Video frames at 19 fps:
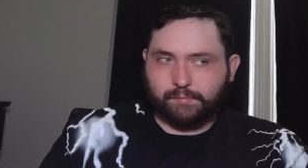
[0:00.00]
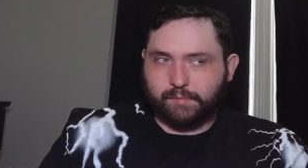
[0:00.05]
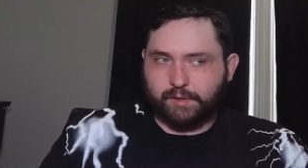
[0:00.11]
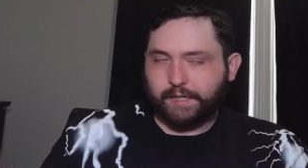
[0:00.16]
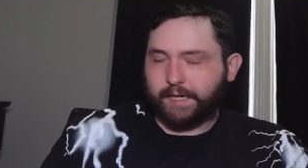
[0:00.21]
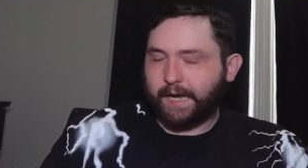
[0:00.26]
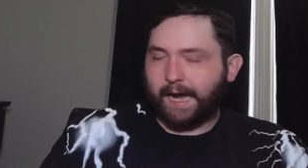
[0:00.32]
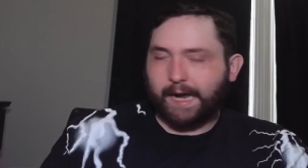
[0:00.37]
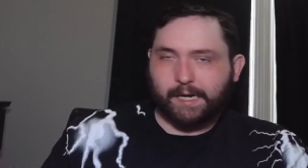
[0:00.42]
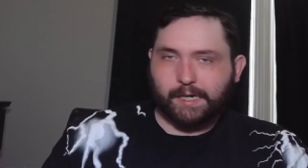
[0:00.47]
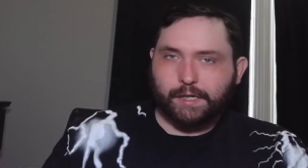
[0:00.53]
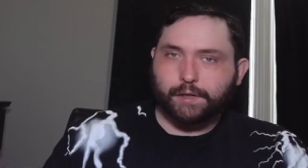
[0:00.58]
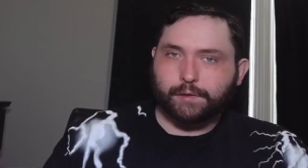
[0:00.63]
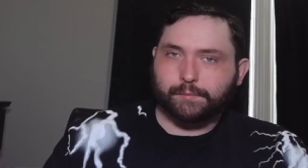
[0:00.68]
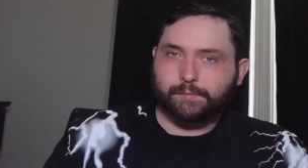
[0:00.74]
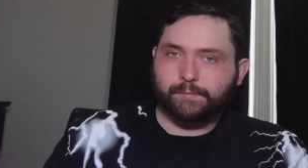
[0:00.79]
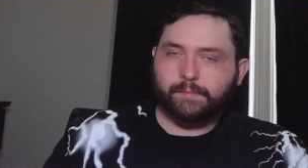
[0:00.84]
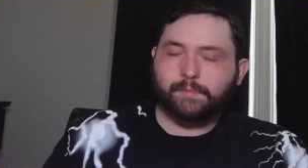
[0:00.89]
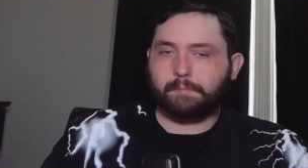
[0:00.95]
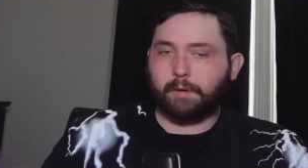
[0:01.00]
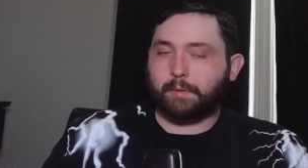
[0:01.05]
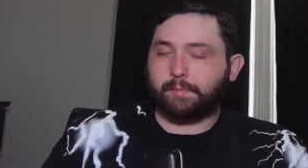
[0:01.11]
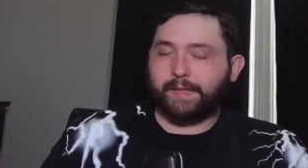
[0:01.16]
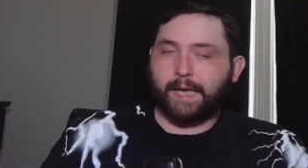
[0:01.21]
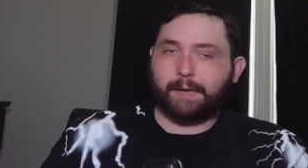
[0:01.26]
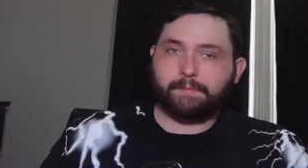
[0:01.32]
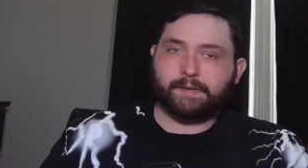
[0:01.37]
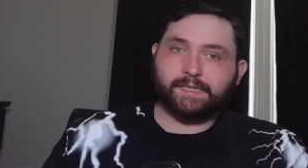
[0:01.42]
you got to go. But with
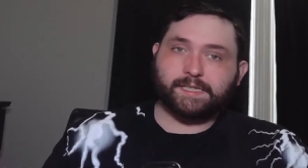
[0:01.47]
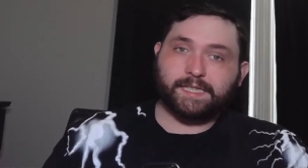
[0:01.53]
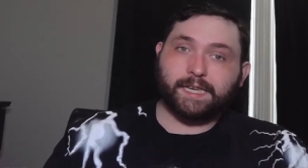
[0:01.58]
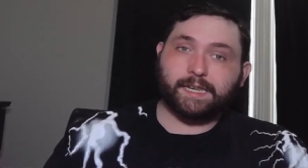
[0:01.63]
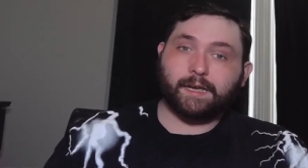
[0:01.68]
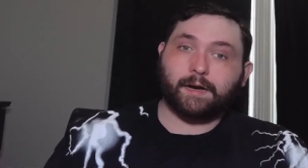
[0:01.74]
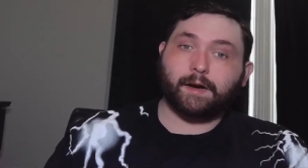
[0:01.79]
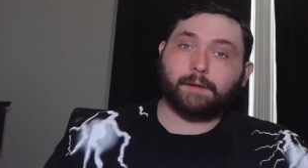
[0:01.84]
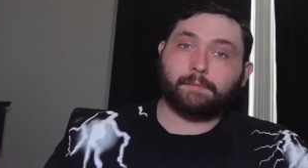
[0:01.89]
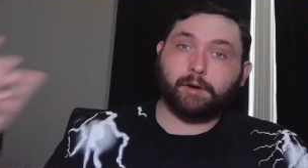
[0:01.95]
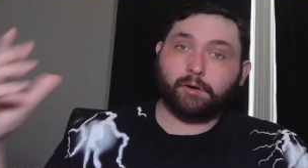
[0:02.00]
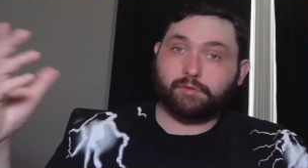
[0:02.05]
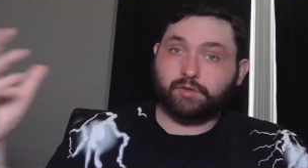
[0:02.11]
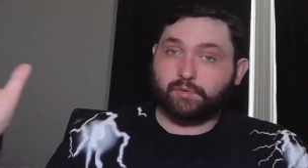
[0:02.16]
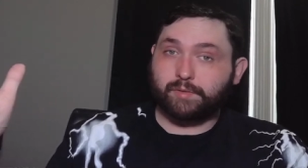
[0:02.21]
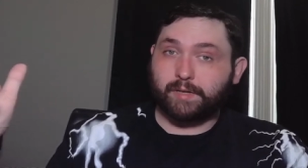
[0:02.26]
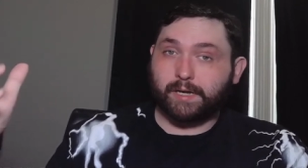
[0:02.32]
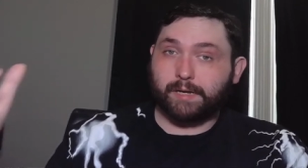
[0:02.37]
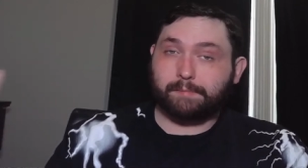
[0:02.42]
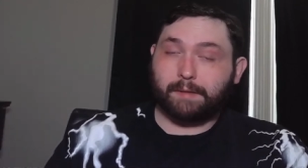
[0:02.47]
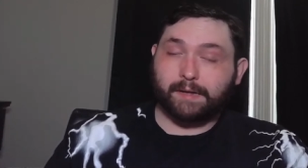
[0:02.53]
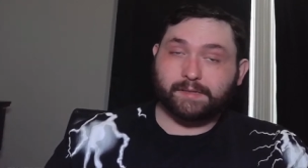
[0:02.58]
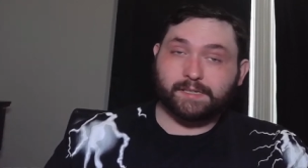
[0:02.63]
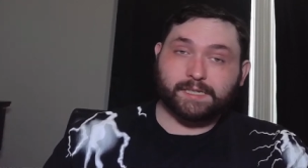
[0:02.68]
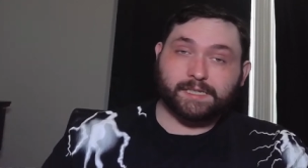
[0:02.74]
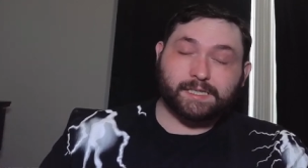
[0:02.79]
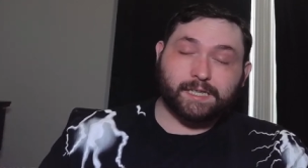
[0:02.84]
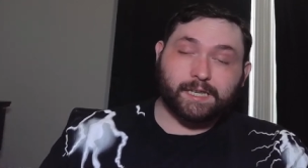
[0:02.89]
that being said, y'all let me know what you think about
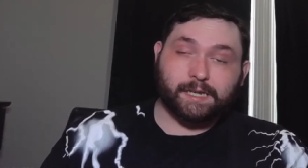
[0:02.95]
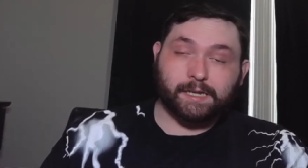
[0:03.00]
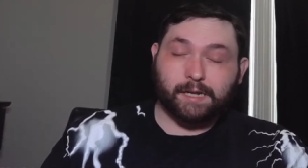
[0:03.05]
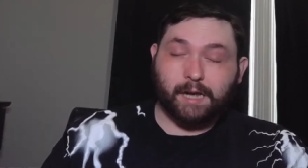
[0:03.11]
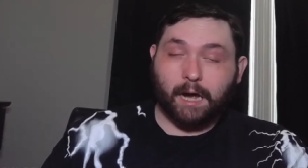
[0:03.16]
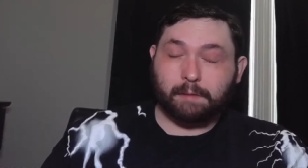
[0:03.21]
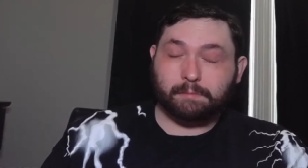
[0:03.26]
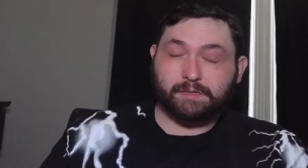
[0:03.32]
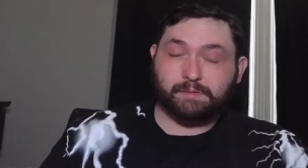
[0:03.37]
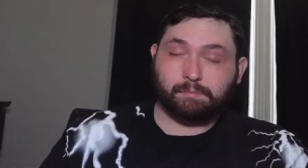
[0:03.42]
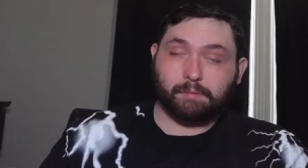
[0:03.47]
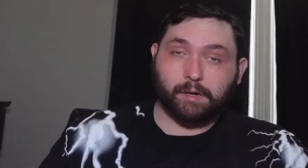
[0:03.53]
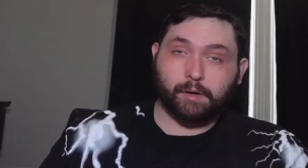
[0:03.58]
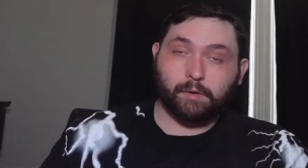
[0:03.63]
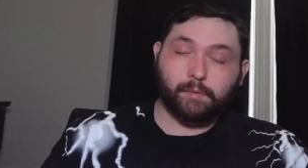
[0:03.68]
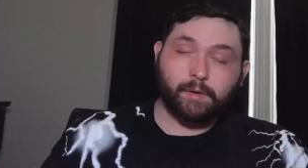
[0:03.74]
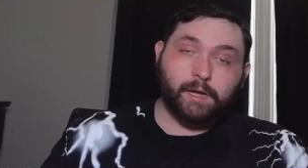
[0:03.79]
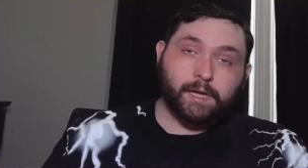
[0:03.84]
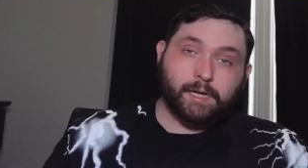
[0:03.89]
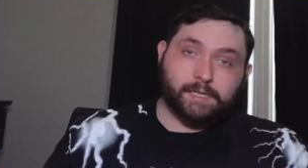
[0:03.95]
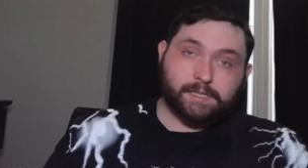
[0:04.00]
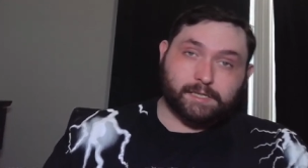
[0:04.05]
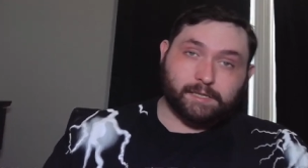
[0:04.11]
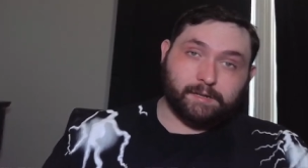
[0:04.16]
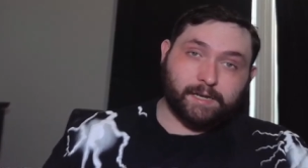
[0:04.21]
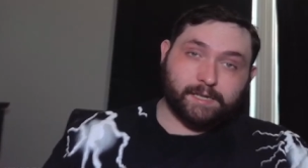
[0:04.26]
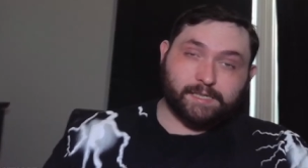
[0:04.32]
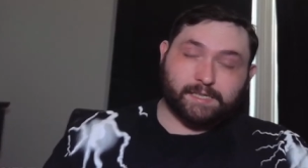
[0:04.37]
this in the comments below.
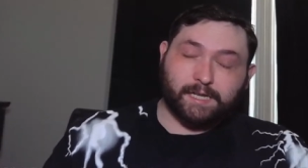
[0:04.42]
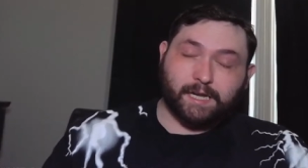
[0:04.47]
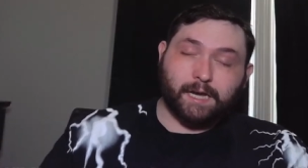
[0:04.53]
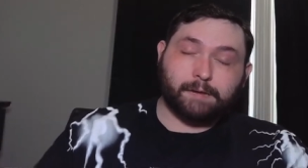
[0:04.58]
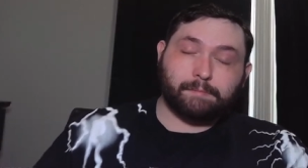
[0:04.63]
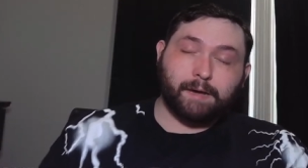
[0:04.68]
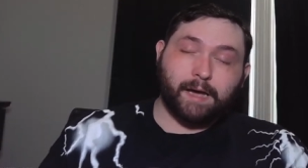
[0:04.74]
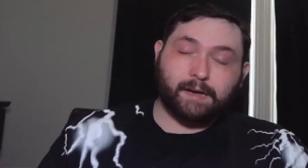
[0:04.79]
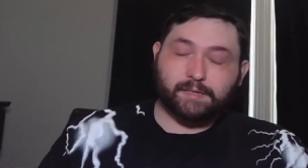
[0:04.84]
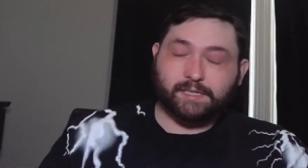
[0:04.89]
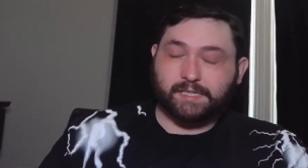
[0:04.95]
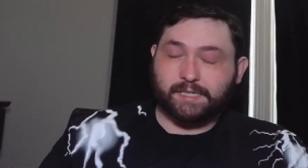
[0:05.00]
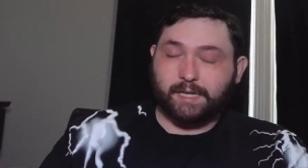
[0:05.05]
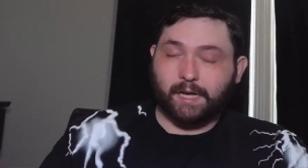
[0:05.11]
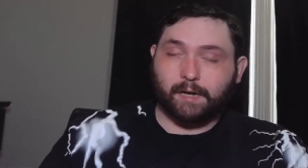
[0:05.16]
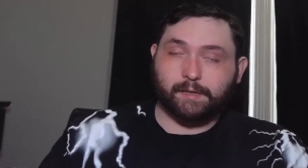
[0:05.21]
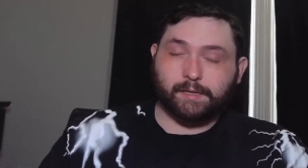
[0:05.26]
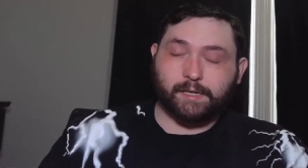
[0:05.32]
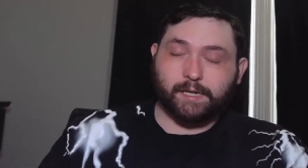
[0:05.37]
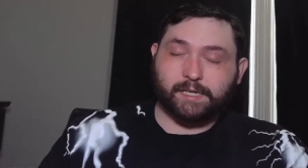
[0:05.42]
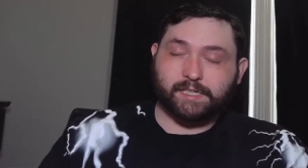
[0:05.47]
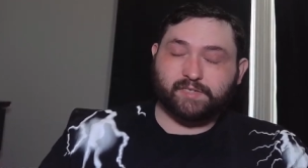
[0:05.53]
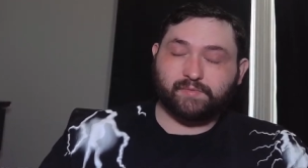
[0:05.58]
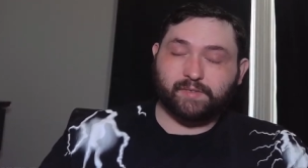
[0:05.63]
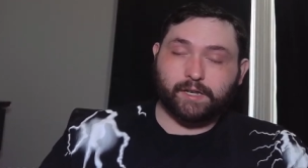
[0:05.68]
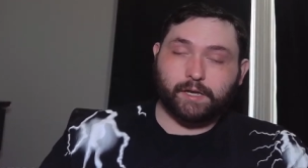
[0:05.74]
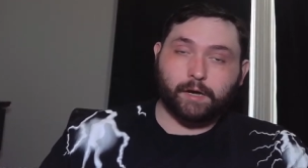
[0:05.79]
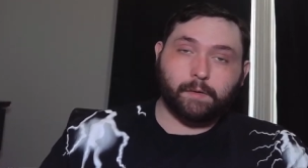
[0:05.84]
Till next time, I'll see y'all in the next
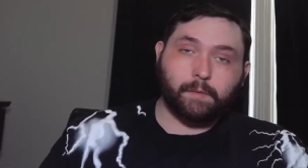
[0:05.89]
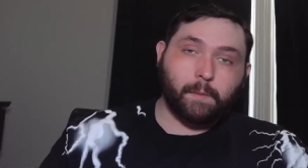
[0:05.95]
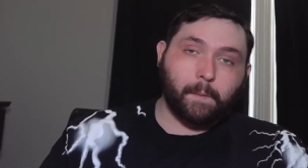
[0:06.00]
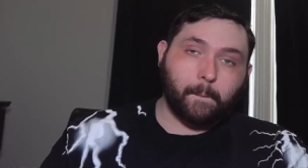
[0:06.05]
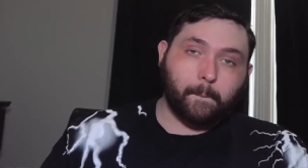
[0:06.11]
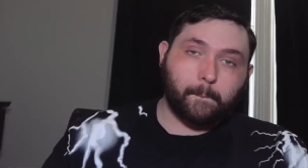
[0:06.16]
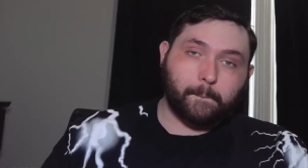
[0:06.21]
video.